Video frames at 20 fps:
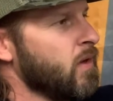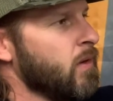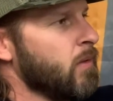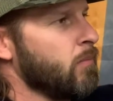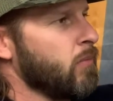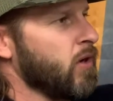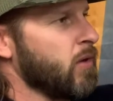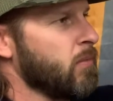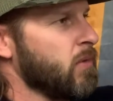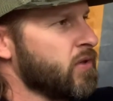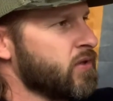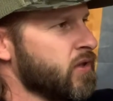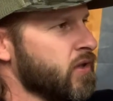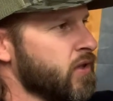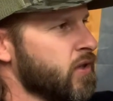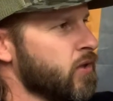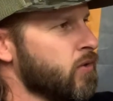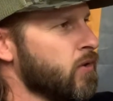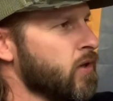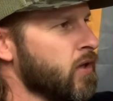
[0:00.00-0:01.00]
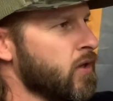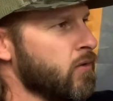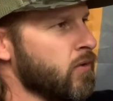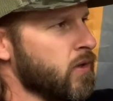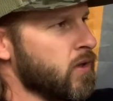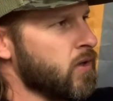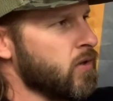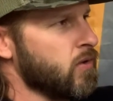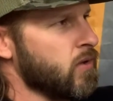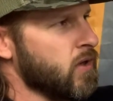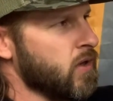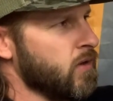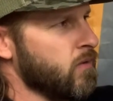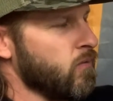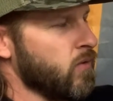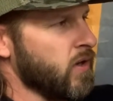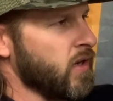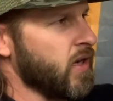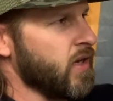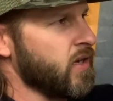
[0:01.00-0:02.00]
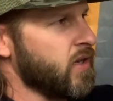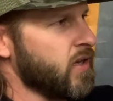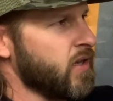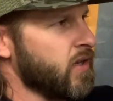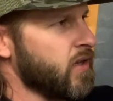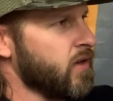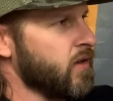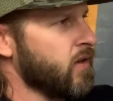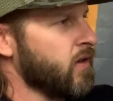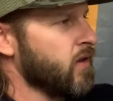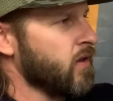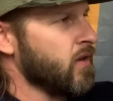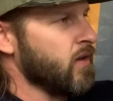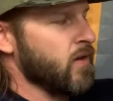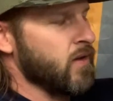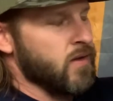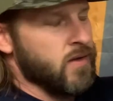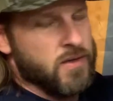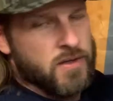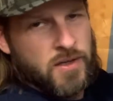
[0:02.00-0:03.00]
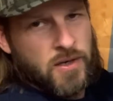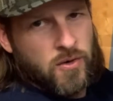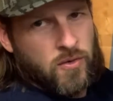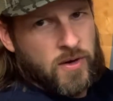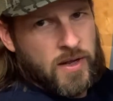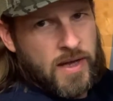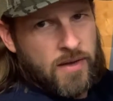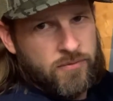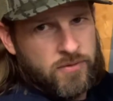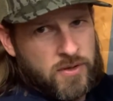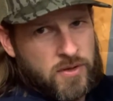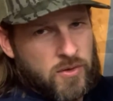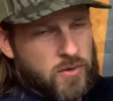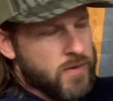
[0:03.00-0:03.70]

pretty much a uni to a uni, what I did. You don't have to do